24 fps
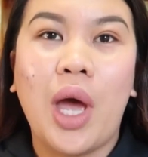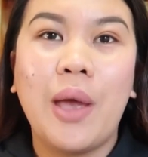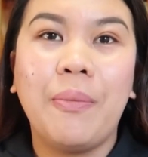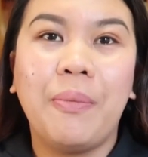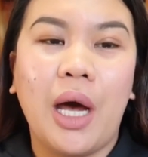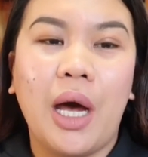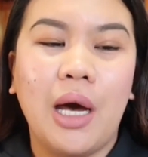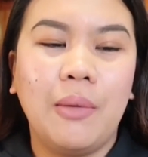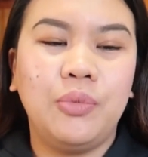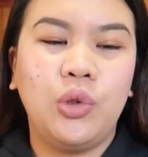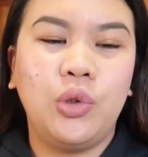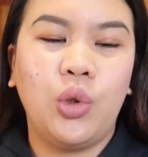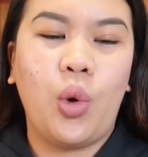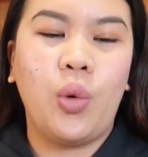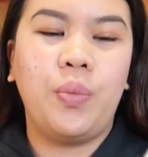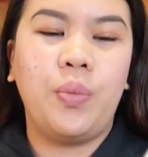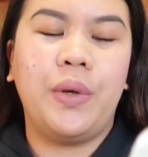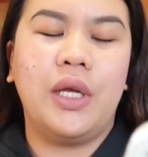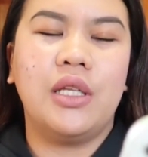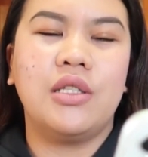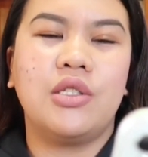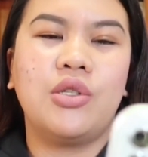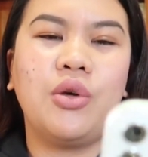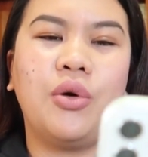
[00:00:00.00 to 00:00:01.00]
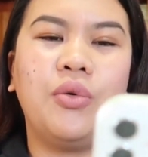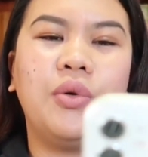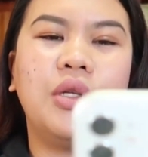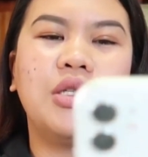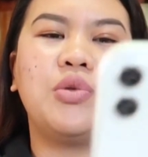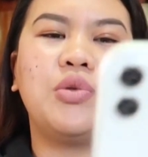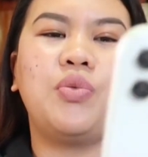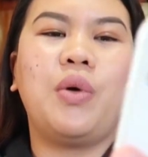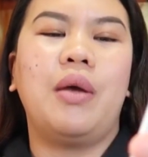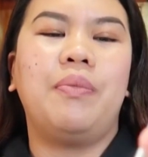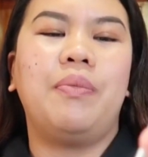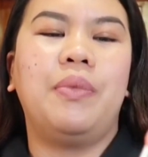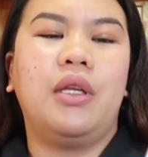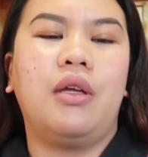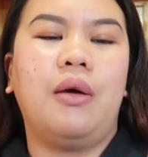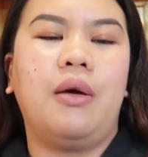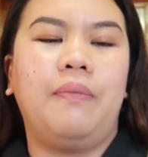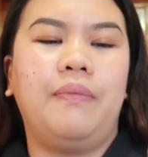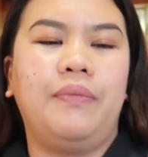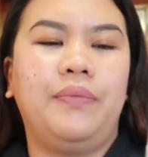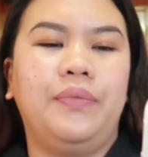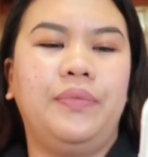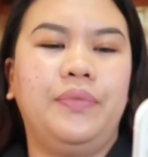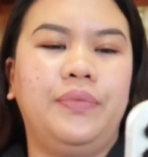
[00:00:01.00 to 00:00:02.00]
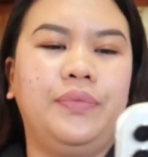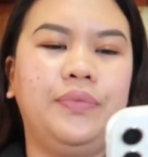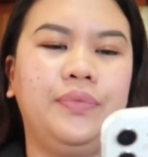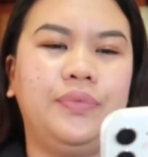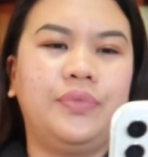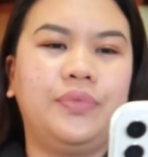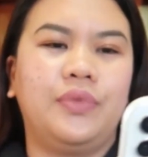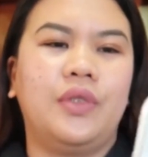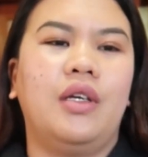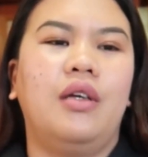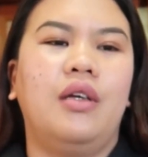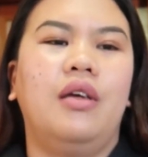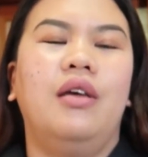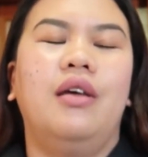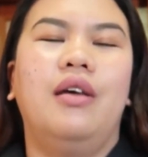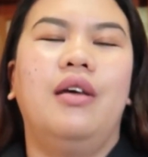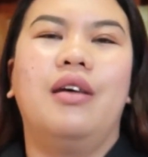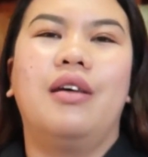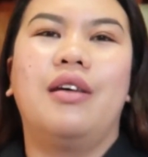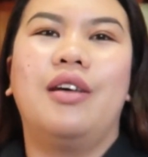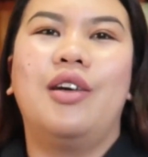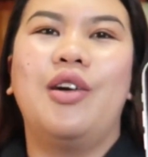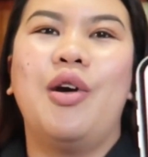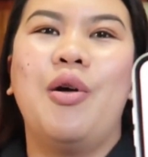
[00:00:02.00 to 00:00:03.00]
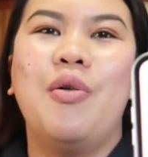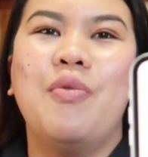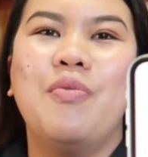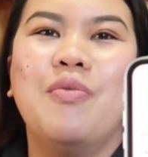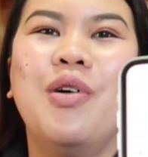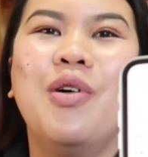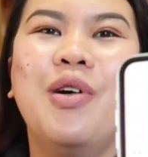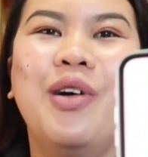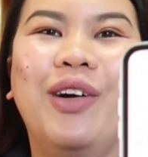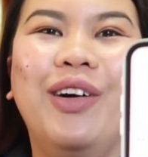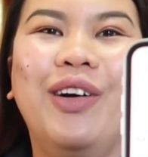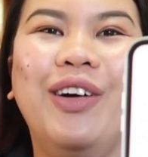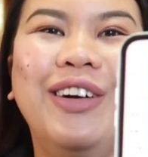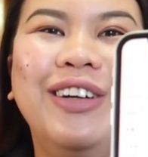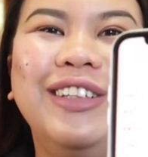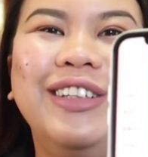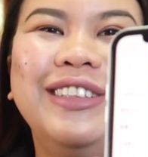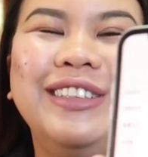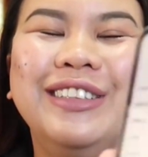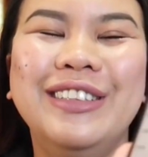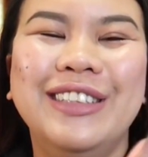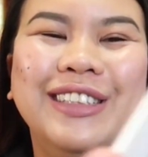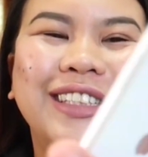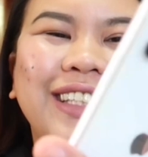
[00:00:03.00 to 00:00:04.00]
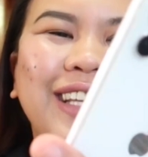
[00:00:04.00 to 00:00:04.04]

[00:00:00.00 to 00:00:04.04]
up to open. So we'll swipe it up. Come on.